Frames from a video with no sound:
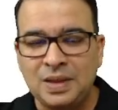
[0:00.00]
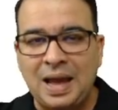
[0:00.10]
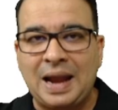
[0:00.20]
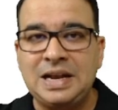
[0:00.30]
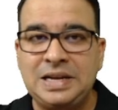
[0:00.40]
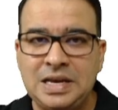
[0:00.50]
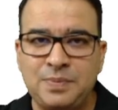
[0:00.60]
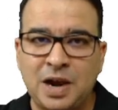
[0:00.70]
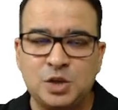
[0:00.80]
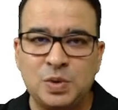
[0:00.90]
and deep
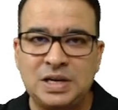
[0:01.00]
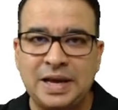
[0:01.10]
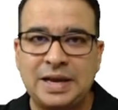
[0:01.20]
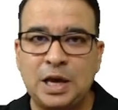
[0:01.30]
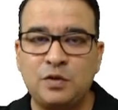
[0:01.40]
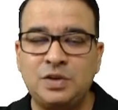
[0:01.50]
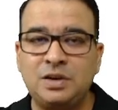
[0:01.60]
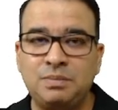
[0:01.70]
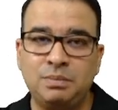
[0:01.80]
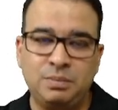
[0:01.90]
branch will take care of
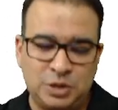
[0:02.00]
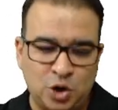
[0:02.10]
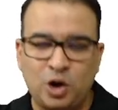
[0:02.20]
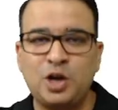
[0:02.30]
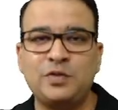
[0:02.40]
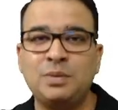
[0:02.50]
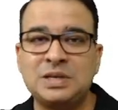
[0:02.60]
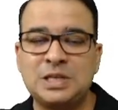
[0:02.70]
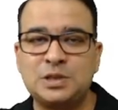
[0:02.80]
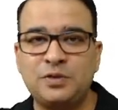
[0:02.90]
the majority of the
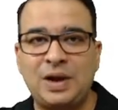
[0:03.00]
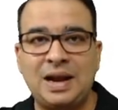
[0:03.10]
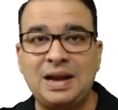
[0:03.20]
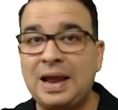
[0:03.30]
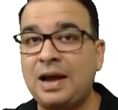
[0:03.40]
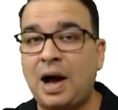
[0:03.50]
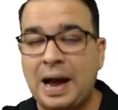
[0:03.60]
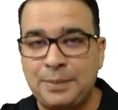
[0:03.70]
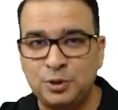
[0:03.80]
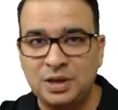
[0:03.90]
muscles of hand like
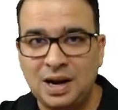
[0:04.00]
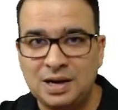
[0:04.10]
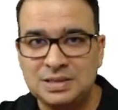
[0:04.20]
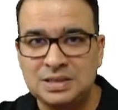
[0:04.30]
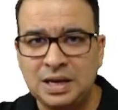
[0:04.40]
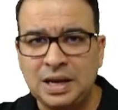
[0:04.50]
hypothenars.